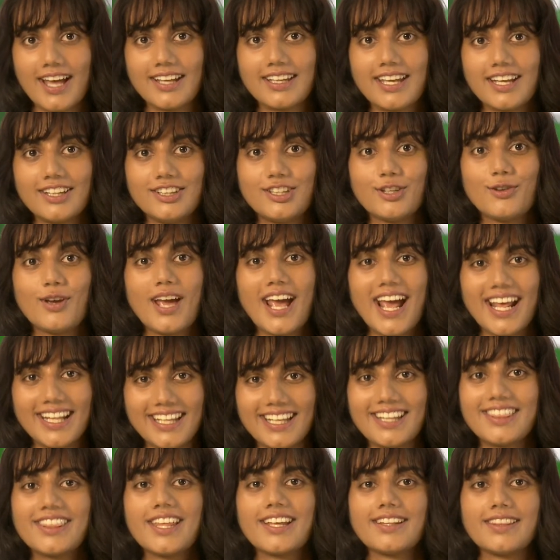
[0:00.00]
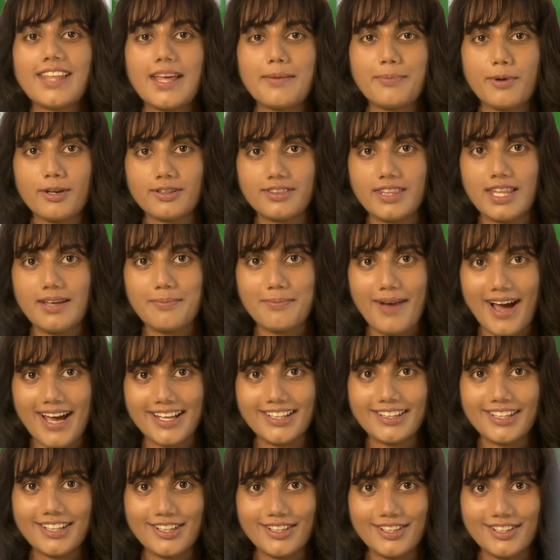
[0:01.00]
and can do anything they put their mind
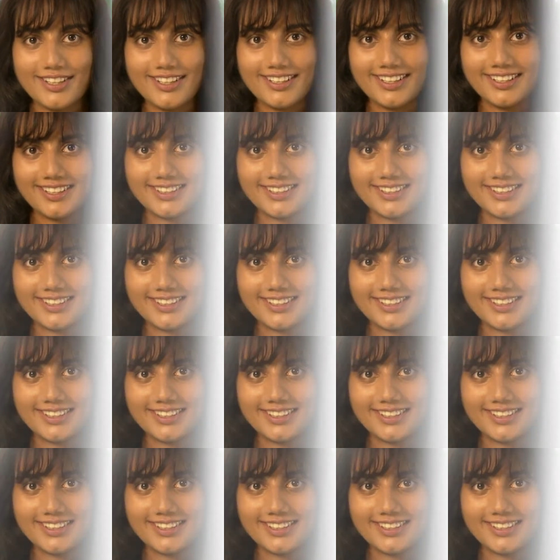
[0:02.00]
to.